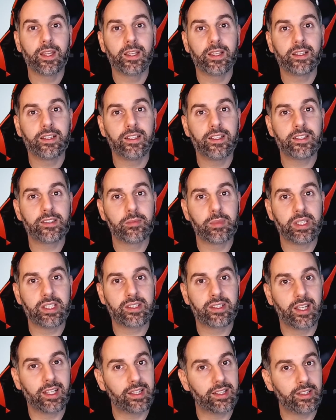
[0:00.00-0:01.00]
this
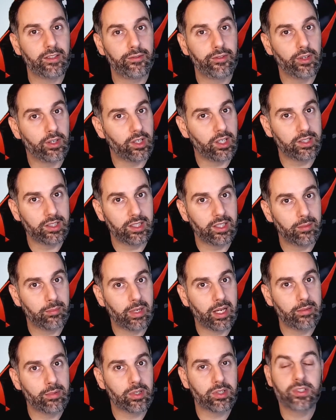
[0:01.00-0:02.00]
means that if you're not in the
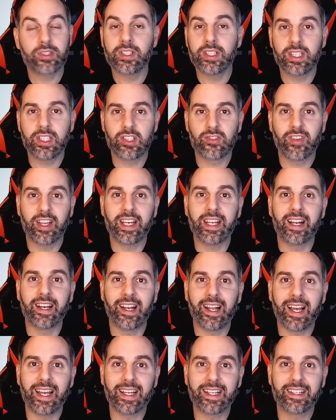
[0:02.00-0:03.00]
Buy Box, it is very
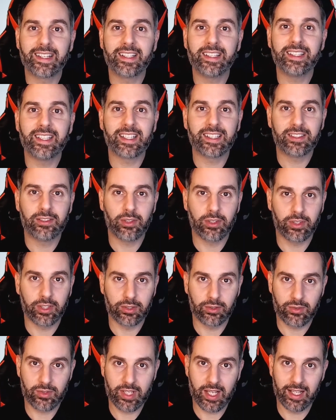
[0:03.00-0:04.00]
unlikely that you're
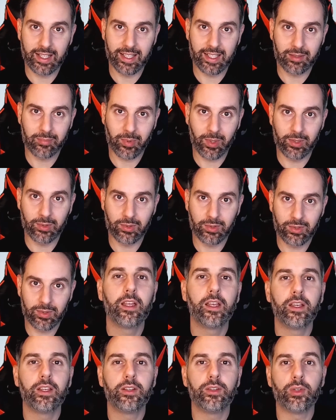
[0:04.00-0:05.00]
going to sell that product.
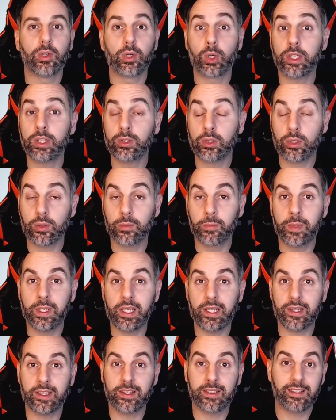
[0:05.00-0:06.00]
You're going to
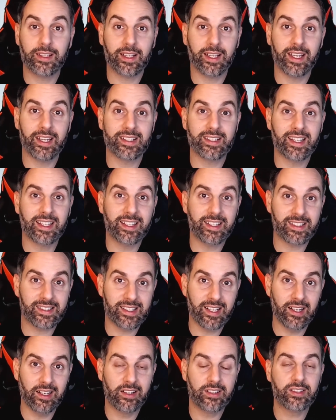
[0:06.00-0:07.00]
compete against other
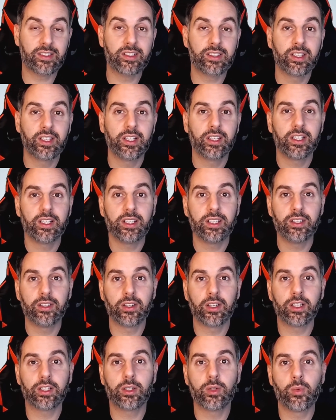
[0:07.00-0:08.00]
sellers in
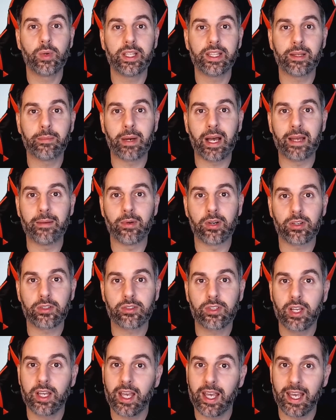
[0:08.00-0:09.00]
order to win the Buy
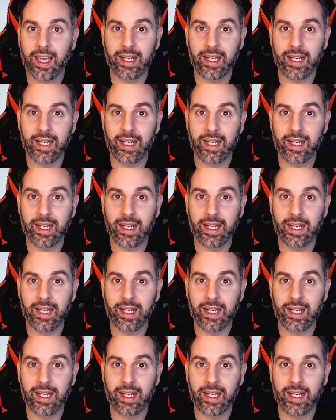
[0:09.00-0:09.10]
Box and